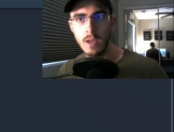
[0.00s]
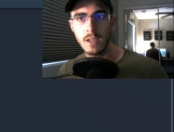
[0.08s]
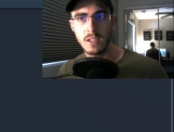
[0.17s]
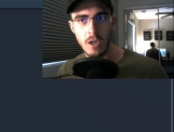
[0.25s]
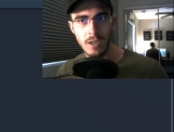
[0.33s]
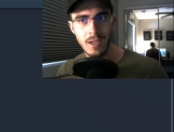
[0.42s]

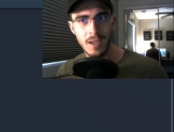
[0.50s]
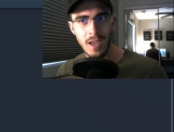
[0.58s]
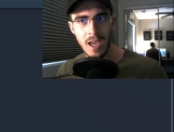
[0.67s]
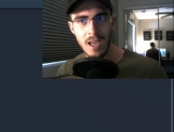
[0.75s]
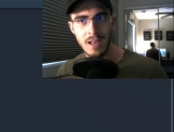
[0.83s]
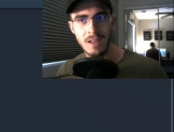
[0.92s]

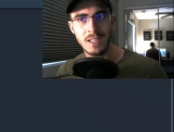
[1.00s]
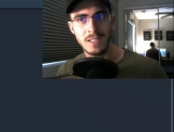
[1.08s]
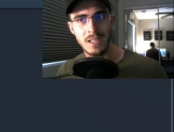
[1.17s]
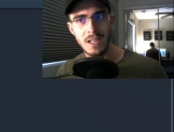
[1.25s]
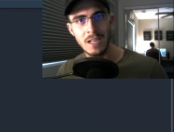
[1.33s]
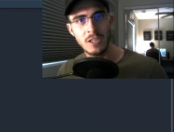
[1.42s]
SocketCan is
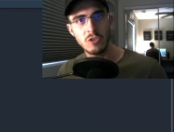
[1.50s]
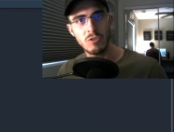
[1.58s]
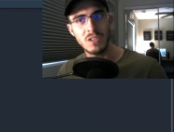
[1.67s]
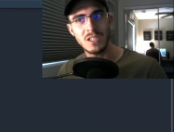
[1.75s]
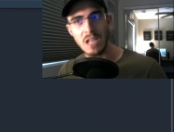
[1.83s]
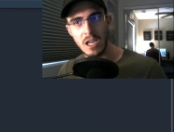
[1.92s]
an
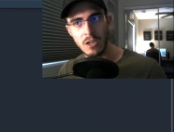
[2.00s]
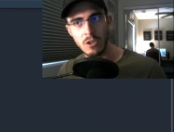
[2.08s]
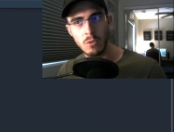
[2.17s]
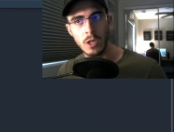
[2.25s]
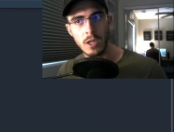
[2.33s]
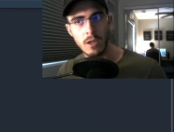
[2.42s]
industry standard
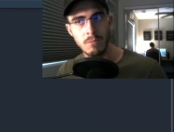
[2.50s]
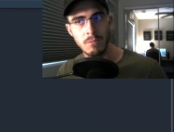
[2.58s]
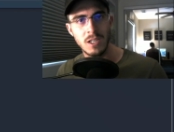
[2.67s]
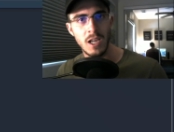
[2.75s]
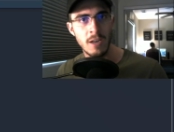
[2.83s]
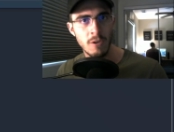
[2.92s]
when it comes
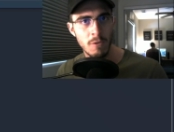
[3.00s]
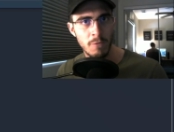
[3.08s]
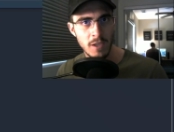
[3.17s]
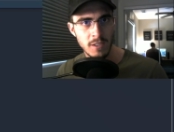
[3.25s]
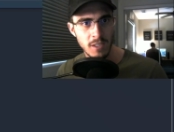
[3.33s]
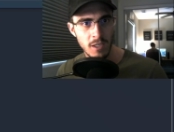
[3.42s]
to
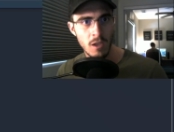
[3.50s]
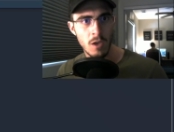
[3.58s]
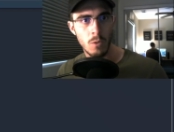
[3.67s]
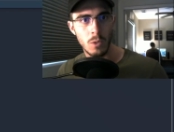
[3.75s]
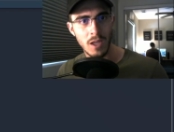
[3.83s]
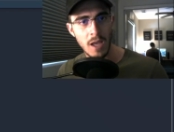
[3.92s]
interfacing
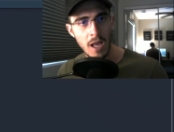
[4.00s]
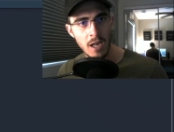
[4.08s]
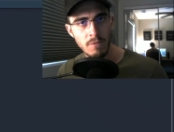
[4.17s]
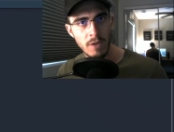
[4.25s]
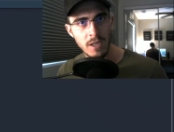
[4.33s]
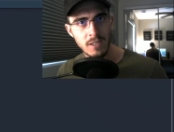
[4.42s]
with CAN
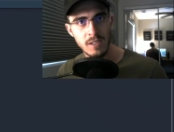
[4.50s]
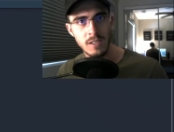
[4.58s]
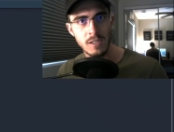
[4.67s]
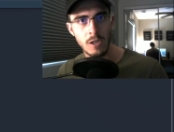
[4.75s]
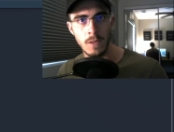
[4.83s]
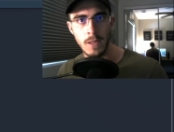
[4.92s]

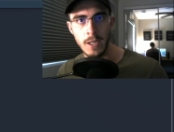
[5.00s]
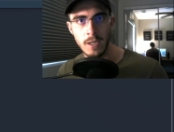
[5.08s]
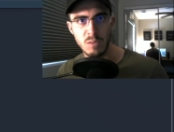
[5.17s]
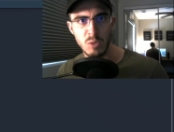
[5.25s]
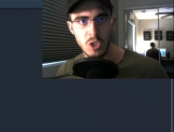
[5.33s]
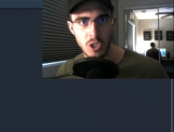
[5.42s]
devices on
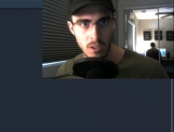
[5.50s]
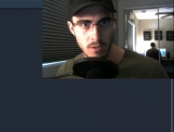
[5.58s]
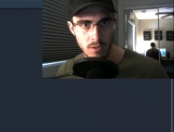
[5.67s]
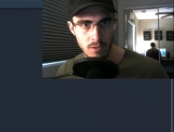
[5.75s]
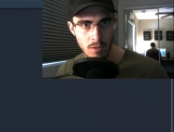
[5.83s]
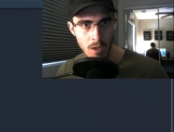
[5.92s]
Linux
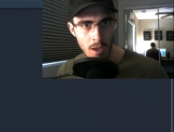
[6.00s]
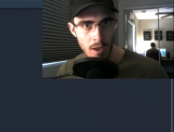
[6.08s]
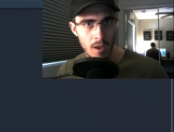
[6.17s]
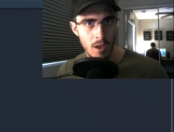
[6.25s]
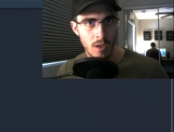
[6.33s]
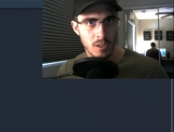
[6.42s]
machines.
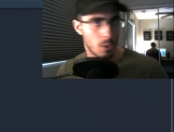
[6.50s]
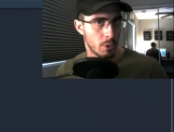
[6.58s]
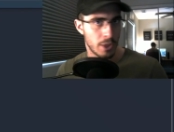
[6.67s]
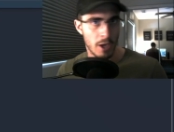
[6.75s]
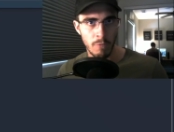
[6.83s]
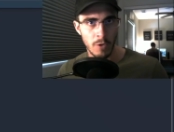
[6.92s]
So
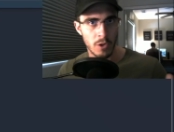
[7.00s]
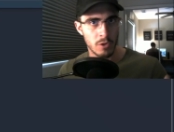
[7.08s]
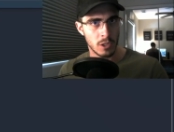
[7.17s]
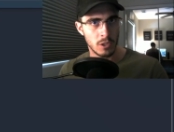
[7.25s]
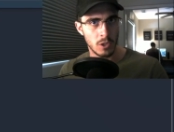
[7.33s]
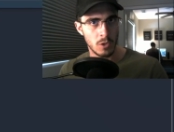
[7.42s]
without
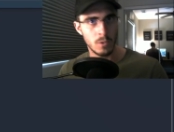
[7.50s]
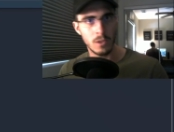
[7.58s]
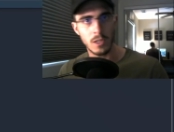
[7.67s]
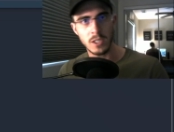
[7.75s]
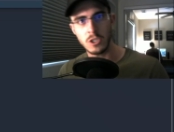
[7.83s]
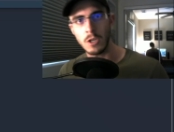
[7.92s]
further ado,
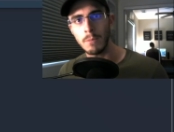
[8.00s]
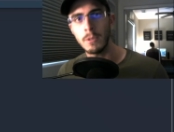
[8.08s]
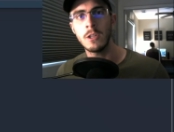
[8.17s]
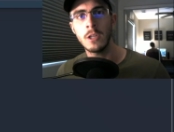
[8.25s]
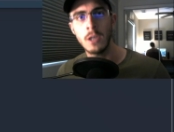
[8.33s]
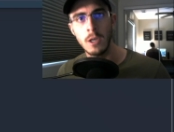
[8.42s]
let's jump
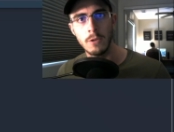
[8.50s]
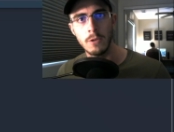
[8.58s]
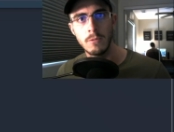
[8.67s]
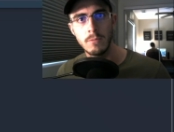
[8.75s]
into the code.